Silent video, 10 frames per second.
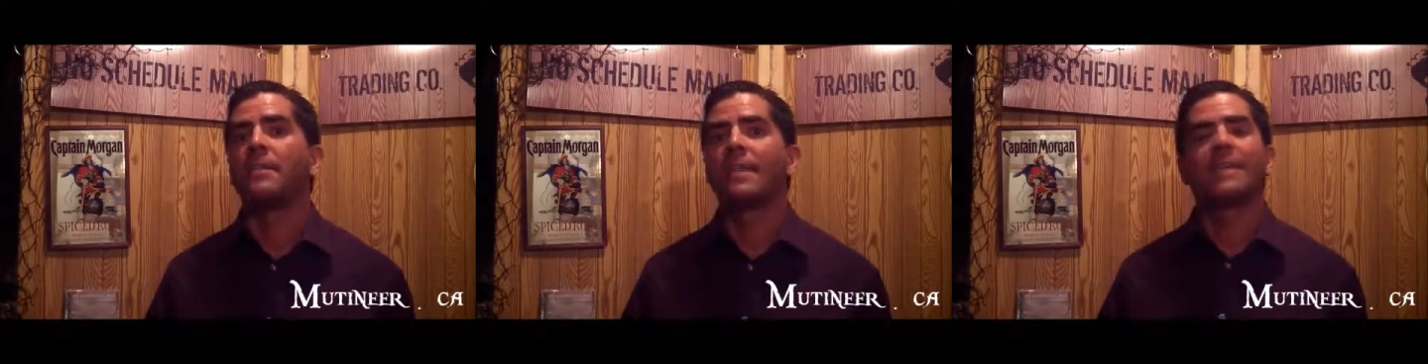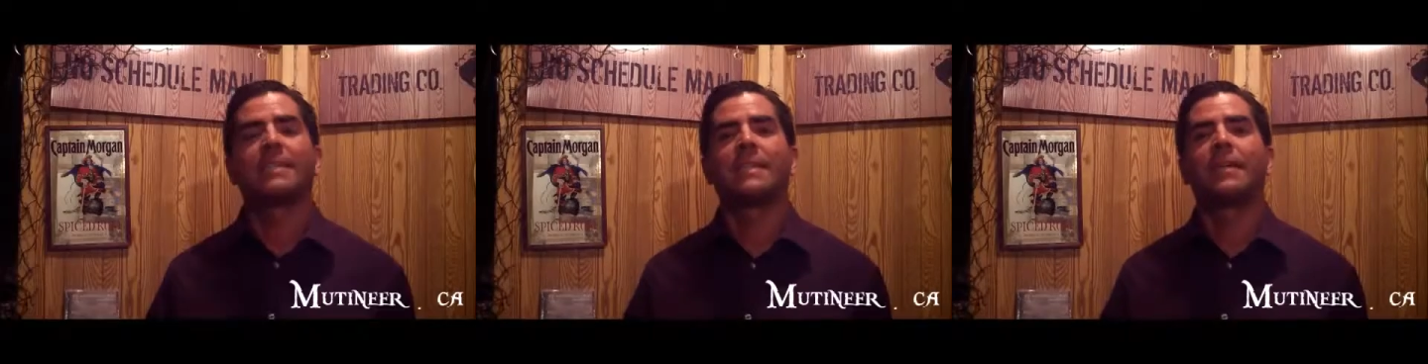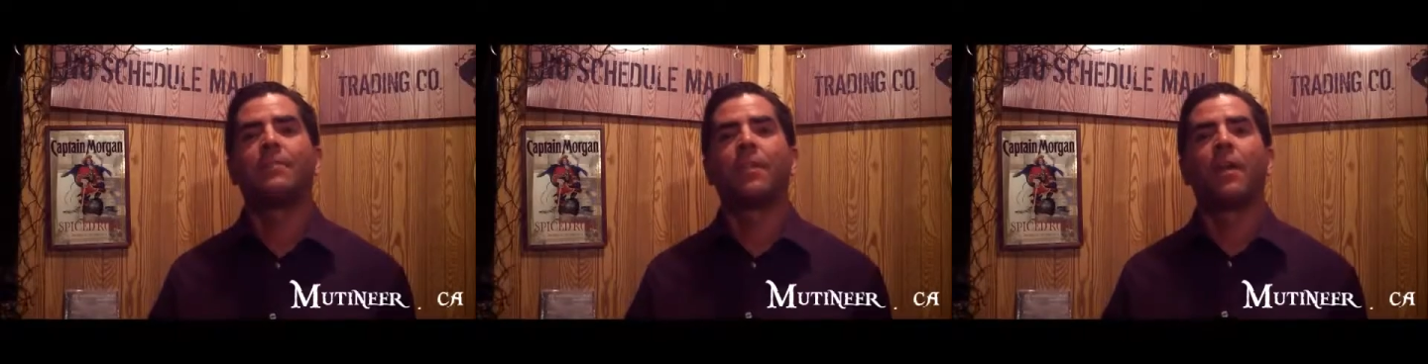Testing
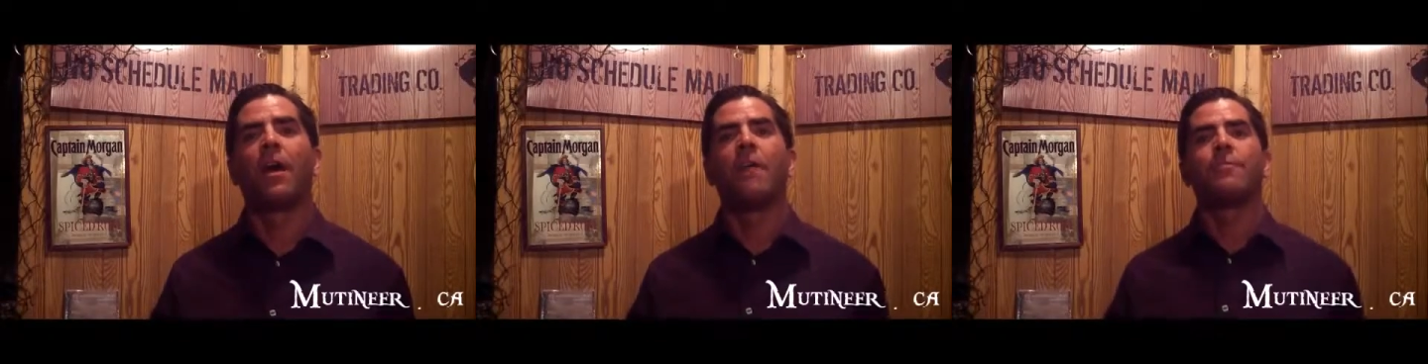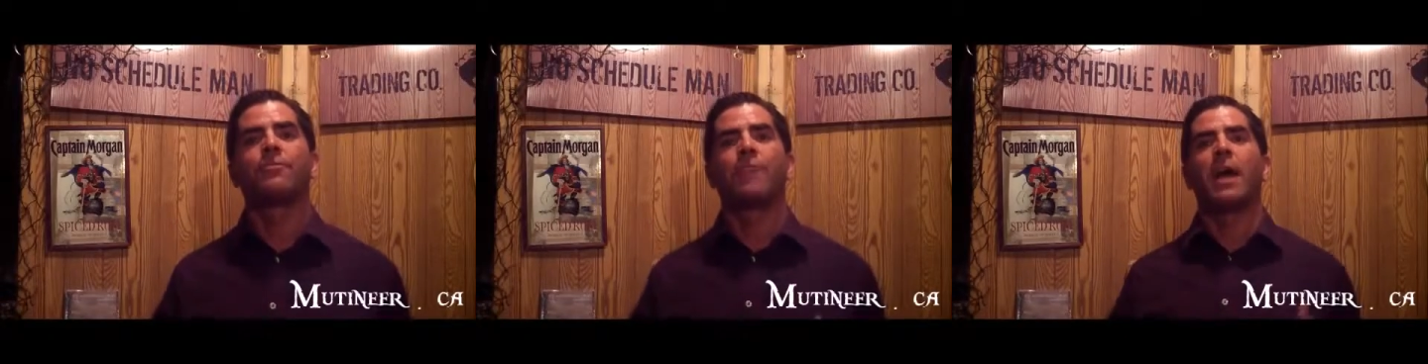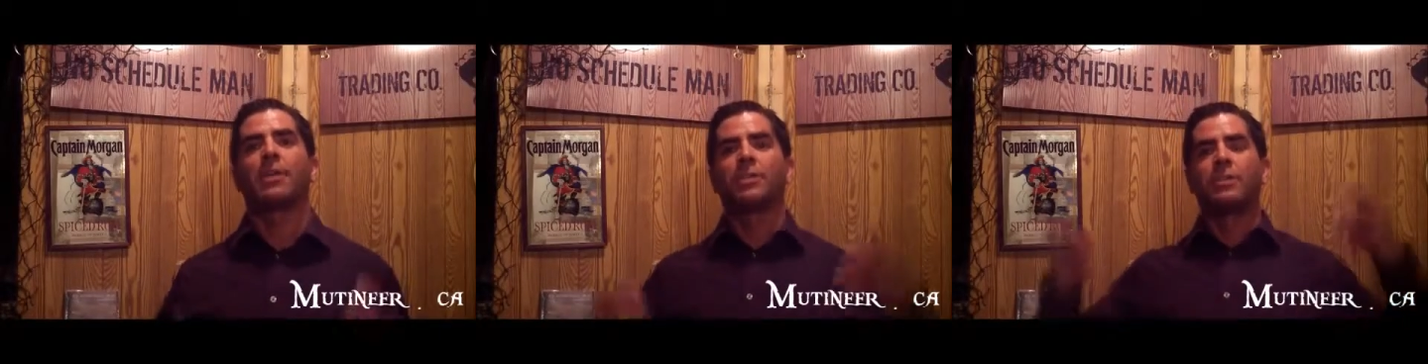out the law of
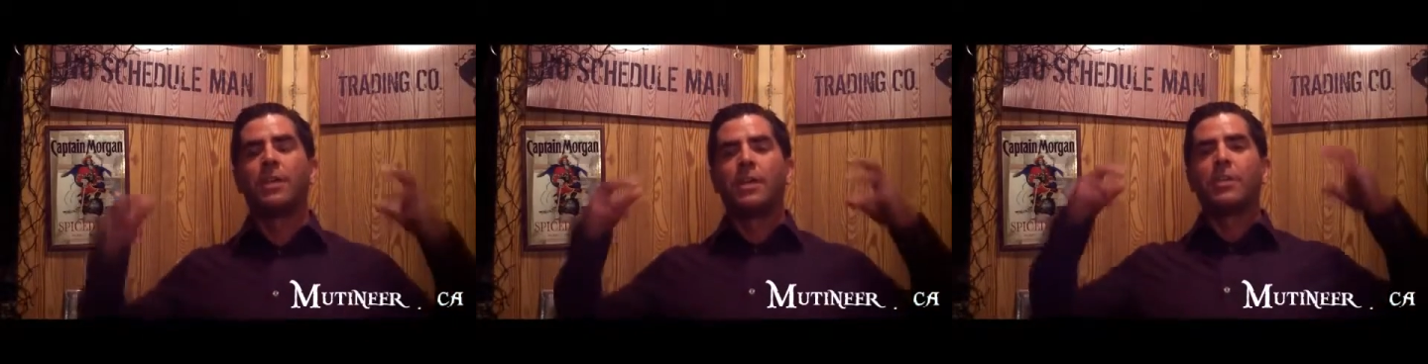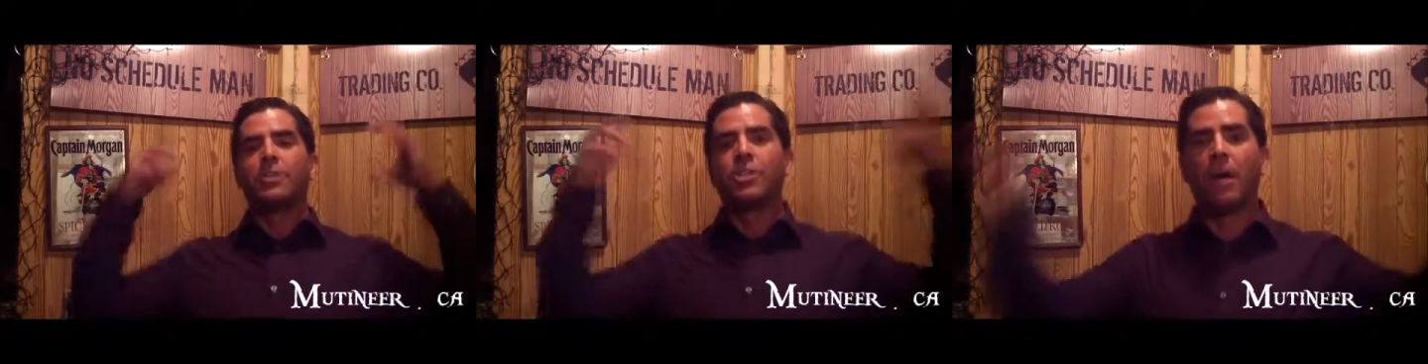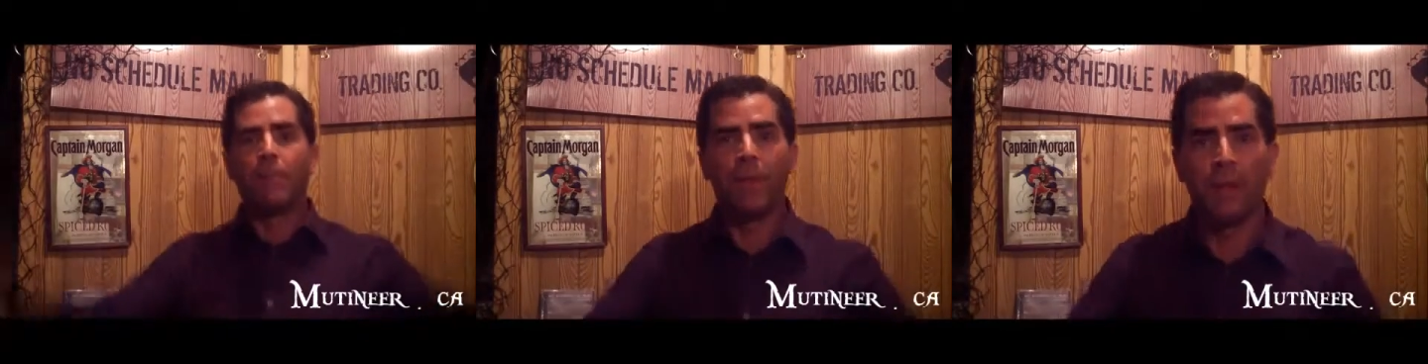attraction and
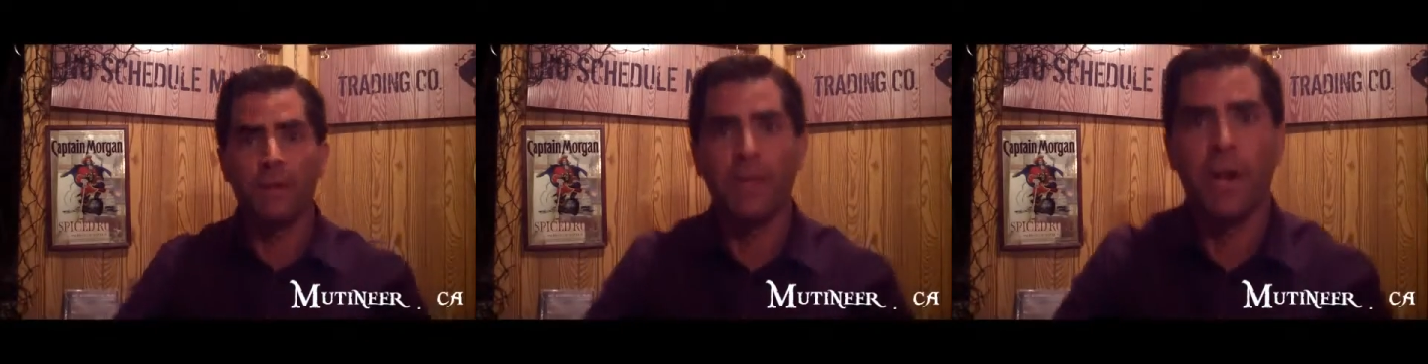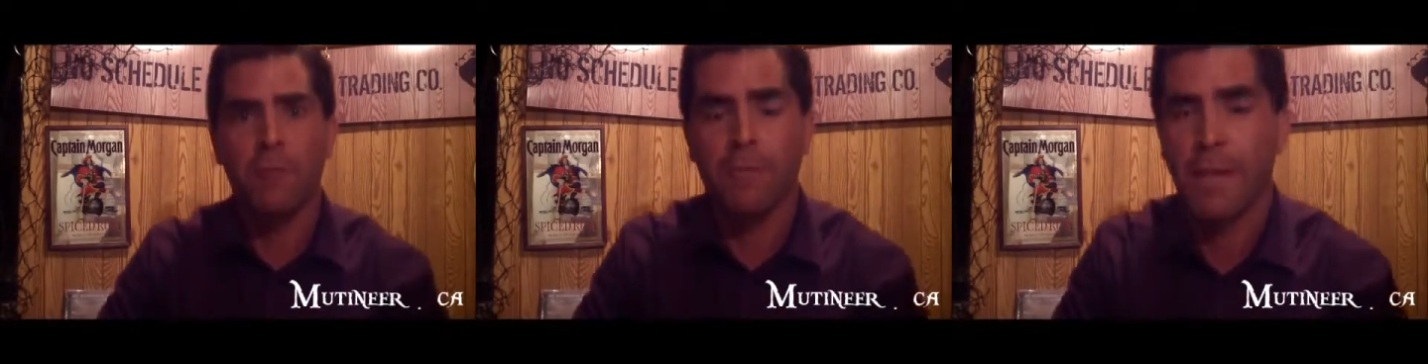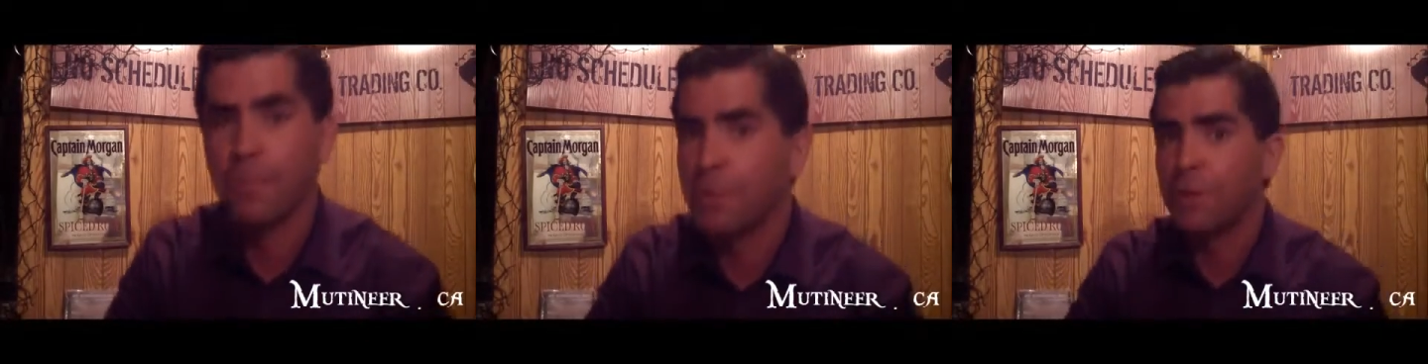jumping out of the
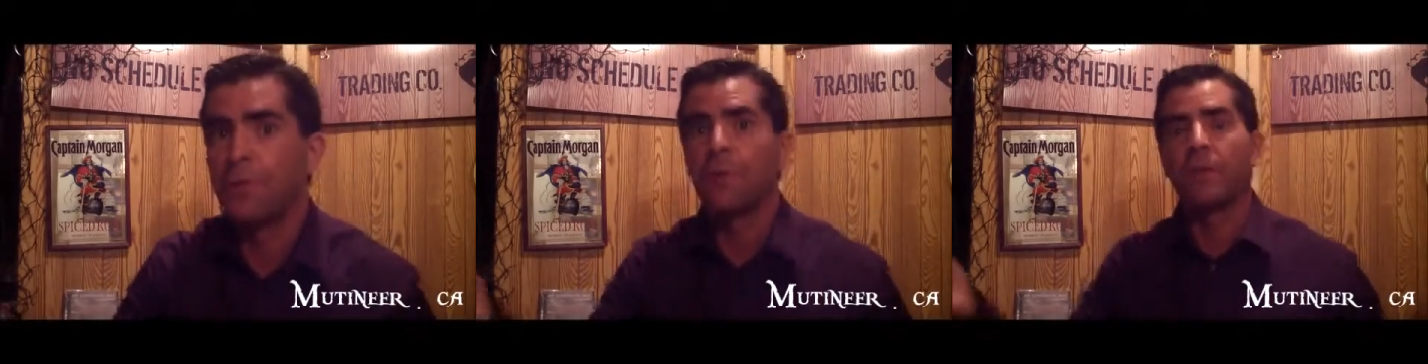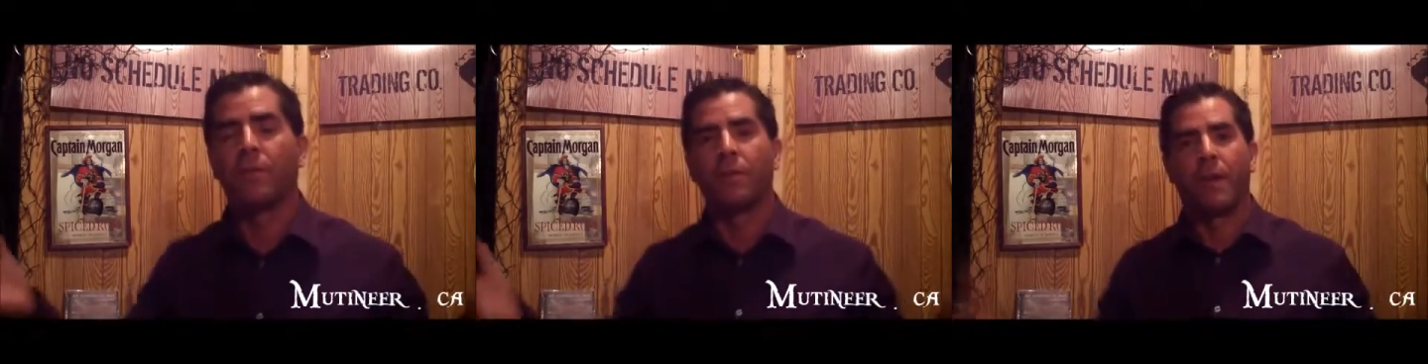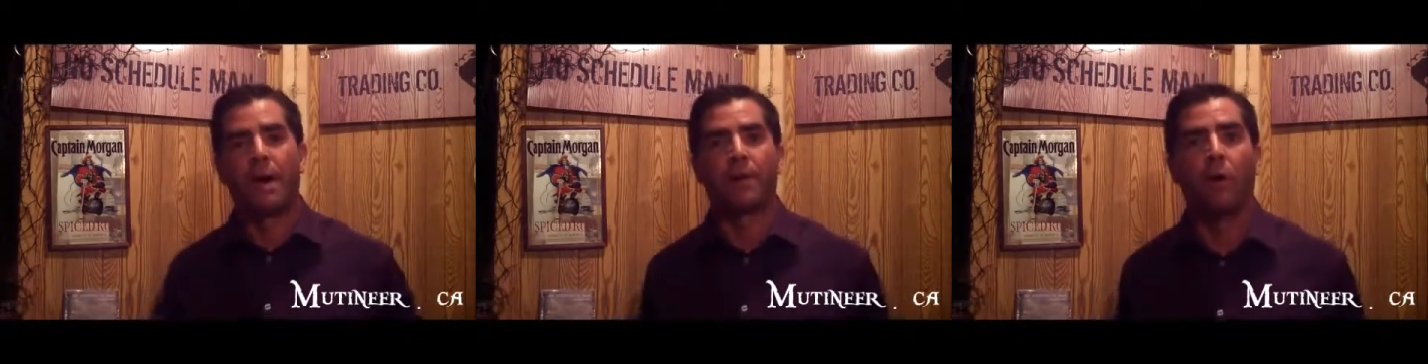airplane when you don't even know
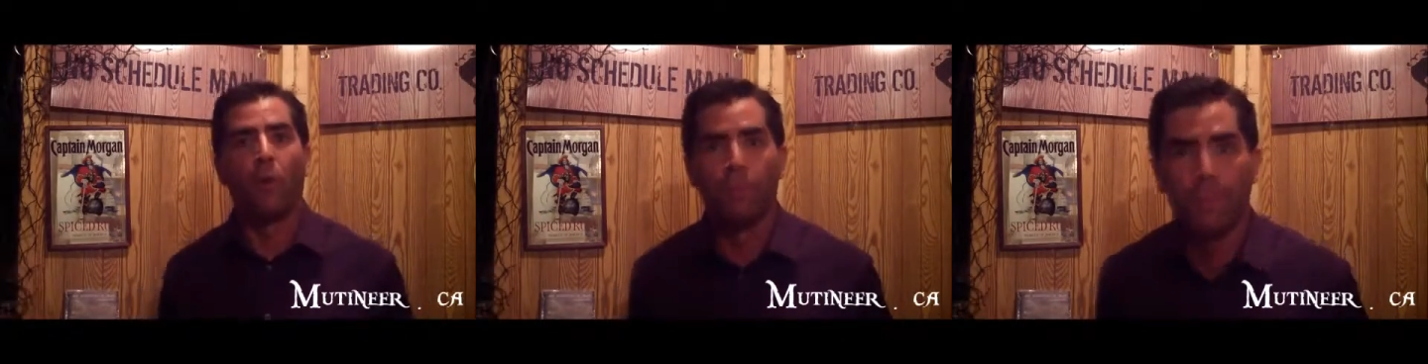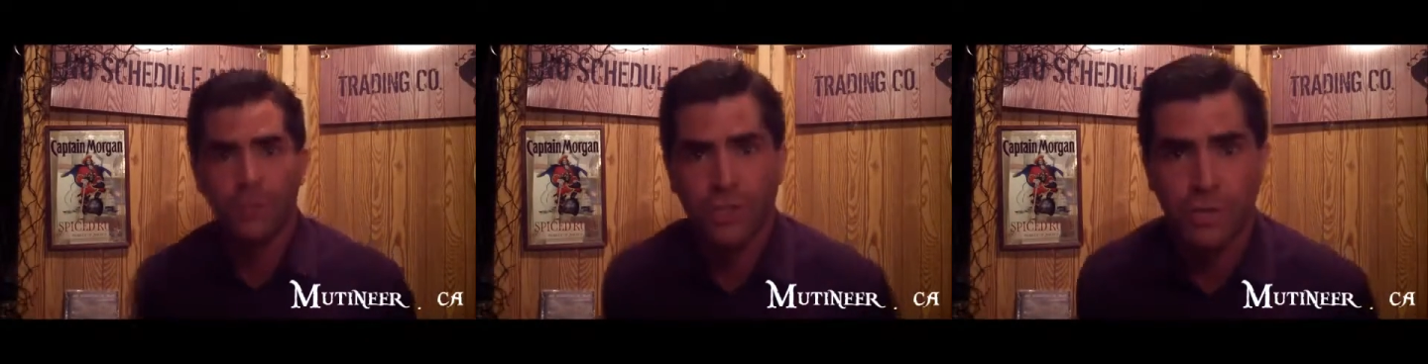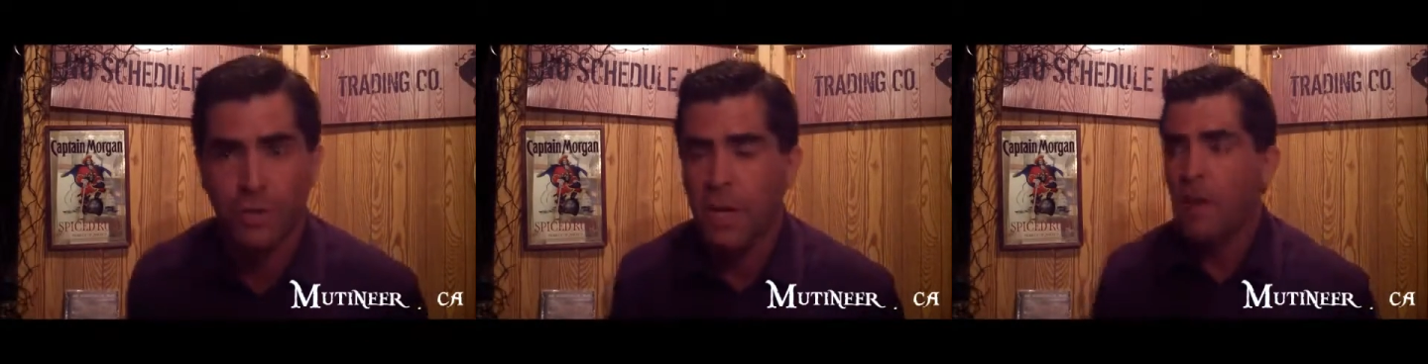how to open the chute.